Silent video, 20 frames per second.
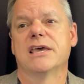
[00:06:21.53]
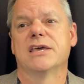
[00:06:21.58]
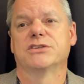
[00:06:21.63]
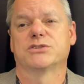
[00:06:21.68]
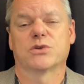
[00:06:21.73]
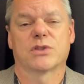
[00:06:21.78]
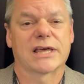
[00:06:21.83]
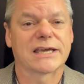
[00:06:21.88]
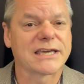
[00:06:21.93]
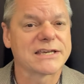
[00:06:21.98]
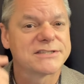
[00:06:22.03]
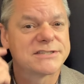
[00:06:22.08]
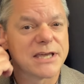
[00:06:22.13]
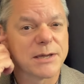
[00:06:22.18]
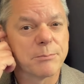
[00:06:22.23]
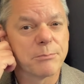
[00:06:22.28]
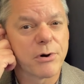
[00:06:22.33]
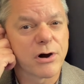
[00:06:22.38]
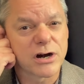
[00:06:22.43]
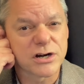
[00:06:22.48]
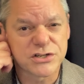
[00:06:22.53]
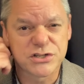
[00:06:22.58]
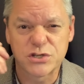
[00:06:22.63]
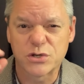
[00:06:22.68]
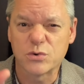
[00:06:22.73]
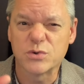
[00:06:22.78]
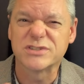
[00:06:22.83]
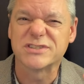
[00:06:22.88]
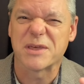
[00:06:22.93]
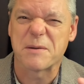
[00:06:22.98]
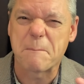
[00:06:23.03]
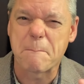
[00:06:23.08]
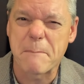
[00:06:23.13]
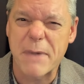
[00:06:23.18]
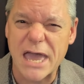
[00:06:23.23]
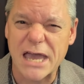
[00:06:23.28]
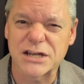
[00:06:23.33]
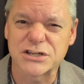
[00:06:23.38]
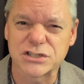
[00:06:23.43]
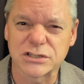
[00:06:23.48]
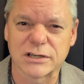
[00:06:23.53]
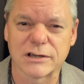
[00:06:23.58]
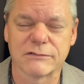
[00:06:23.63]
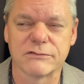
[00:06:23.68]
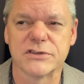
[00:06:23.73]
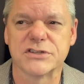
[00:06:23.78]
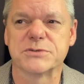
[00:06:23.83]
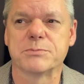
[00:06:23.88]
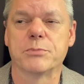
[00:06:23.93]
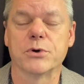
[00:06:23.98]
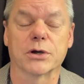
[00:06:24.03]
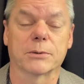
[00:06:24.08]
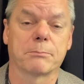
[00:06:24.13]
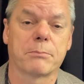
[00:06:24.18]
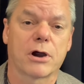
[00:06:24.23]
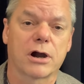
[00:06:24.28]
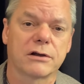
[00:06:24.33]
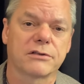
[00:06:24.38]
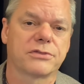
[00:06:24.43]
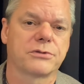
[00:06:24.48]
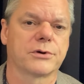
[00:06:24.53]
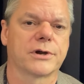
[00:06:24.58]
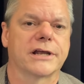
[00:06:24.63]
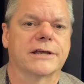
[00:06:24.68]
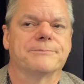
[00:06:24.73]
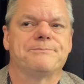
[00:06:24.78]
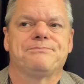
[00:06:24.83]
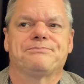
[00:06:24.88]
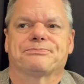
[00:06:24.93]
So like I say, part two is the magic of this book. Part three